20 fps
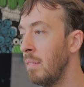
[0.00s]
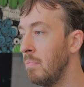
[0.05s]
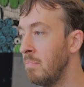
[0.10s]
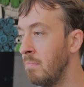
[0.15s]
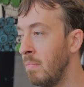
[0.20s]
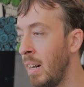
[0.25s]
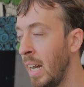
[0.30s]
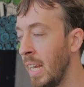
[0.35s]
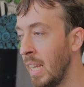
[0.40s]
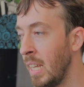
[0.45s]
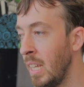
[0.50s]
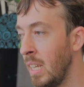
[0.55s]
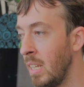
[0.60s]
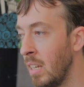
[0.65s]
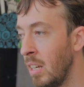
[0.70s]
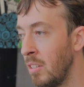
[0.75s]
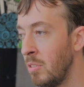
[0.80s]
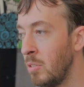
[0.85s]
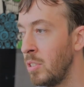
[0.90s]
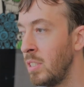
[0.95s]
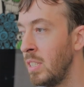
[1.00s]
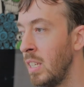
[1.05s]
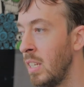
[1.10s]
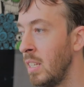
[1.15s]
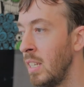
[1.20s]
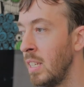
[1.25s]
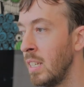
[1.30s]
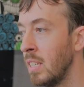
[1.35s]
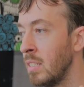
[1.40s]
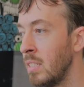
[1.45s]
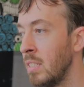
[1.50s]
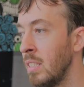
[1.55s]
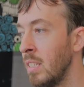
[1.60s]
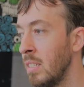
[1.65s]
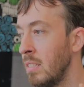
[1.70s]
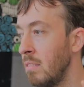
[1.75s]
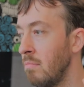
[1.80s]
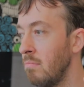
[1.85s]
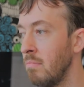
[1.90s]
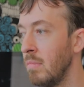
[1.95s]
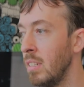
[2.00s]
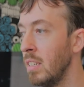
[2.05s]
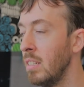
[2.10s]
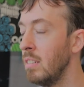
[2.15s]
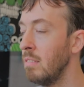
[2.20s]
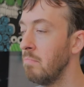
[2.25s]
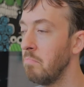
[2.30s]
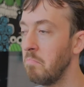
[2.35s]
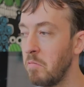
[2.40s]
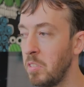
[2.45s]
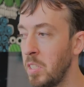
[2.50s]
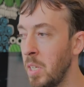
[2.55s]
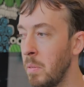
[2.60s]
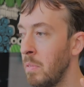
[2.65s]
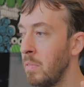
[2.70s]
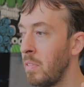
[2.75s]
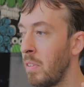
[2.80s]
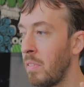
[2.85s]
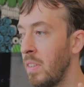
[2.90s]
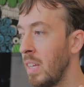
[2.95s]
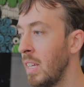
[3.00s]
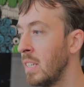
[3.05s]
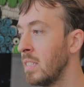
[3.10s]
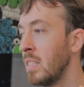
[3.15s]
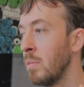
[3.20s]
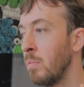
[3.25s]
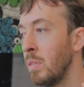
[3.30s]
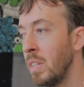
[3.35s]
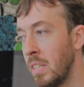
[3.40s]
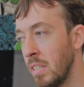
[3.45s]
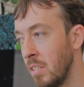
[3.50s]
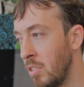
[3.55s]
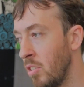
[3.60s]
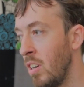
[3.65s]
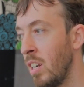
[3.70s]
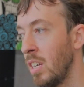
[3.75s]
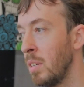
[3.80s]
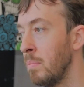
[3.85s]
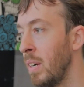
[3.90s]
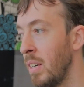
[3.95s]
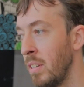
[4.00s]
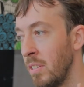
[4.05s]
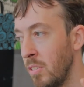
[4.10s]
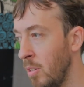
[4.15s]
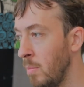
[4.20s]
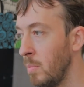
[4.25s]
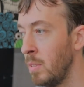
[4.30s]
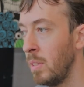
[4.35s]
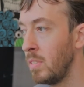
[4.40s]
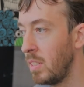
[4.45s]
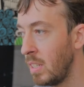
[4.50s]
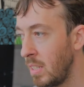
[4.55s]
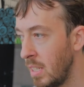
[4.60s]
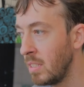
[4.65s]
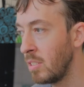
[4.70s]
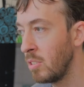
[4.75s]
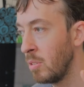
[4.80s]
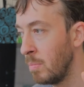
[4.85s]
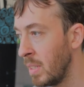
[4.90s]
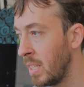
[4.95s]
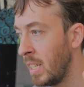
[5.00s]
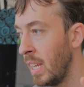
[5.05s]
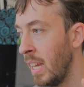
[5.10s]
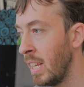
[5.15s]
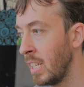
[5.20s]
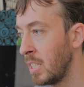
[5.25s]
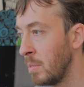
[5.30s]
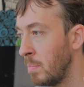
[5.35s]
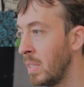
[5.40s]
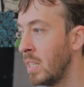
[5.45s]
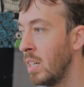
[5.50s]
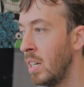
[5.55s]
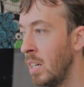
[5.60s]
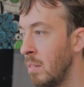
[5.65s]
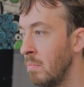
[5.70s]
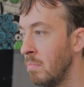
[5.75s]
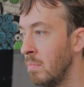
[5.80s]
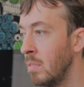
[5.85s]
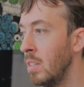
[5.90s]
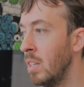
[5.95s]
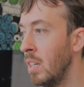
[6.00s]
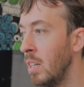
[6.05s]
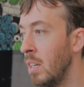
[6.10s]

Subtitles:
my understanding is that some of the things that we can talk about in terms of statistical mechanics become